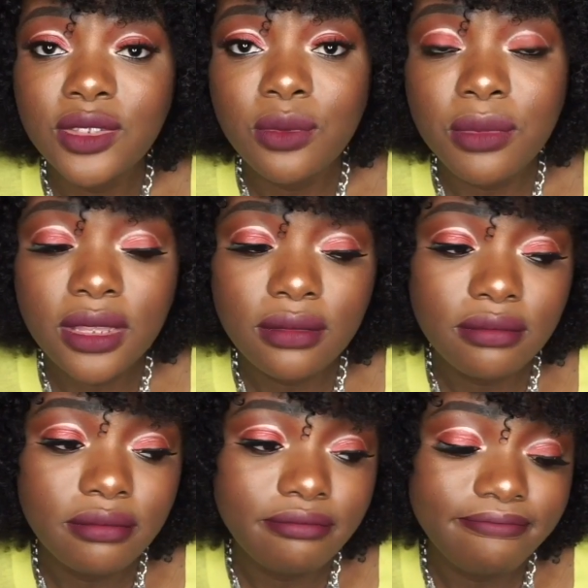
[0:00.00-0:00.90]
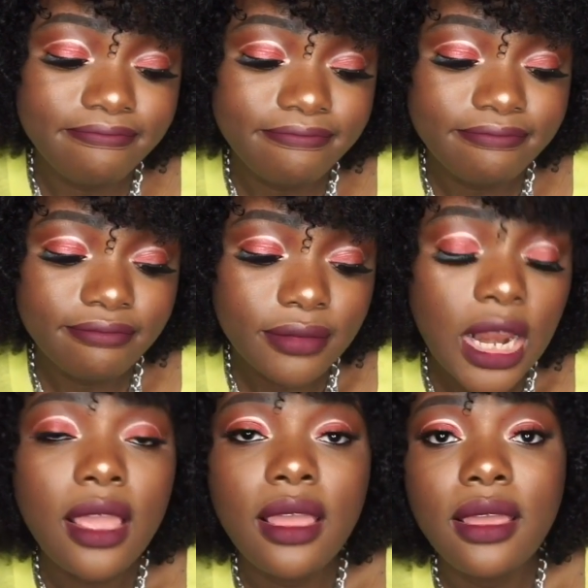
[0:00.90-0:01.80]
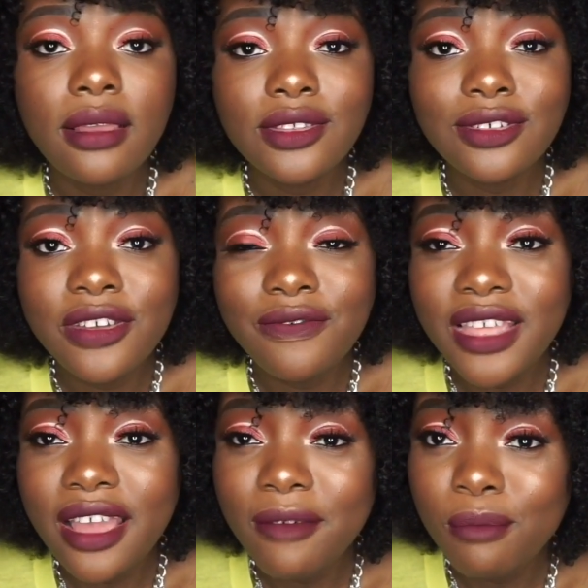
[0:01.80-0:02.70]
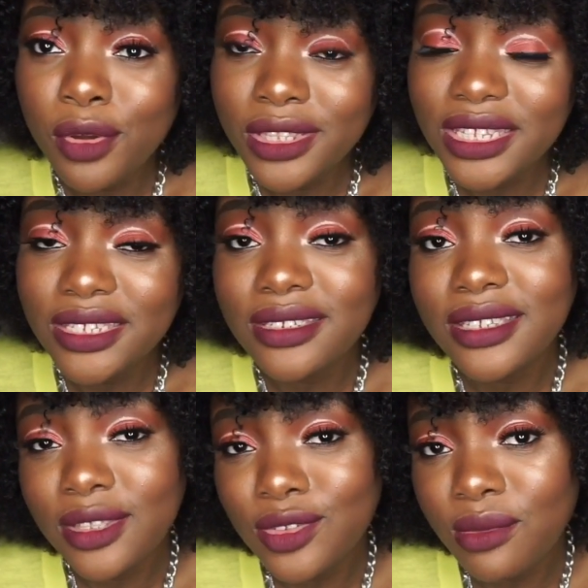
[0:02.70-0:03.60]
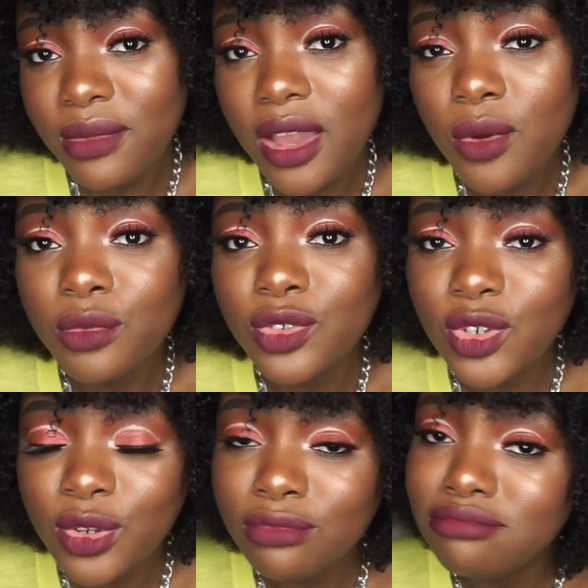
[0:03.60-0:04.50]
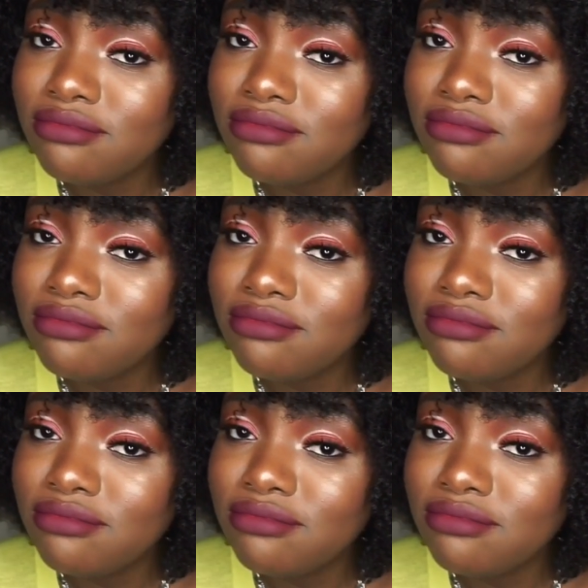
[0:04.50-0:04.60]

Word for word: to me so if there are more things sent to me i will show